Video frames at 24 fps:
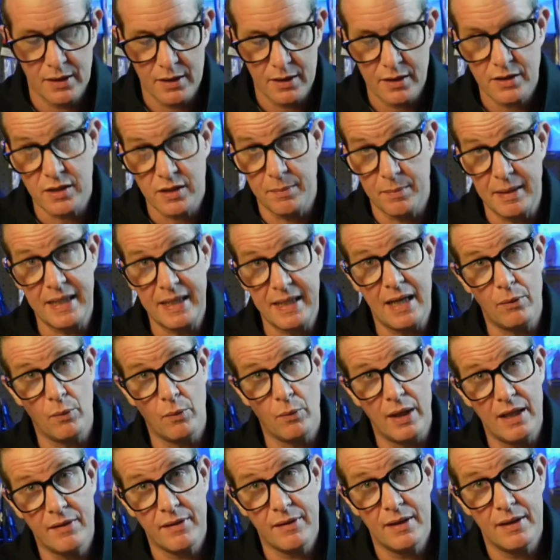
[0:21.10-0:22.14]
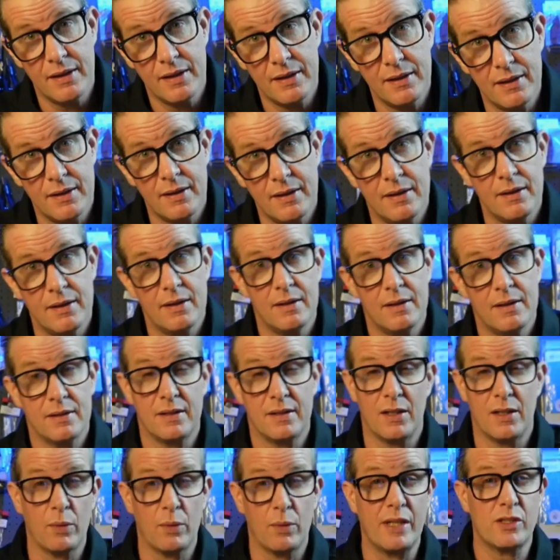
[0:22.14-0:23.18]
To begin with, the
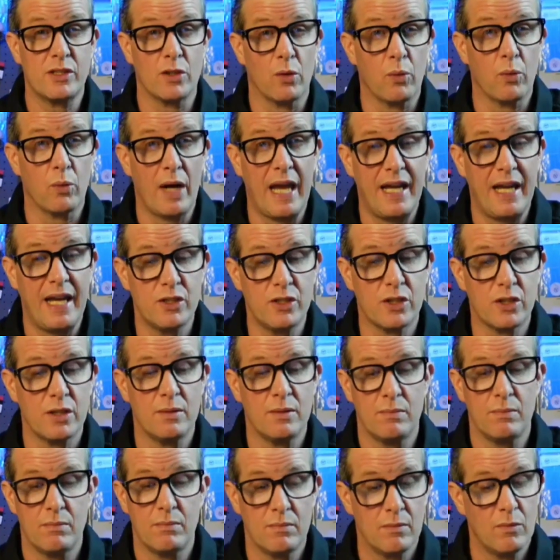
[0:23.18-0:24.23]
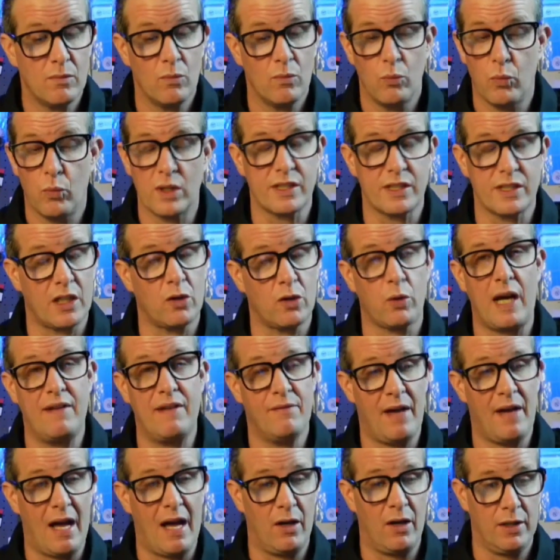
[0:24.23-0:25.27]
original range was a great
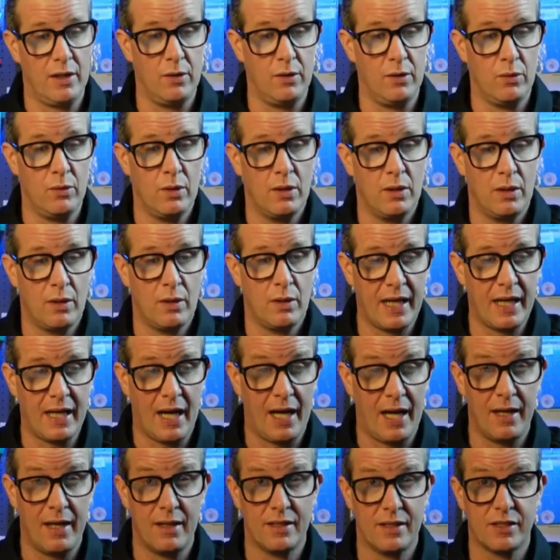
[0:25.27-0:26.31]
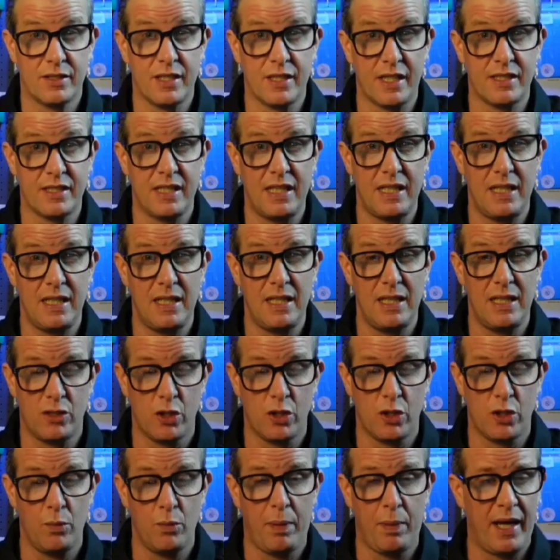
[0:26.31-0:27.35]
value. I got
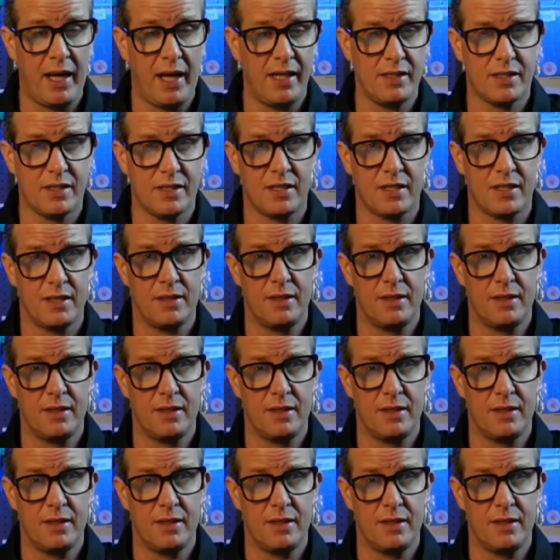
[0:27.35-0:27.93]
62 paints,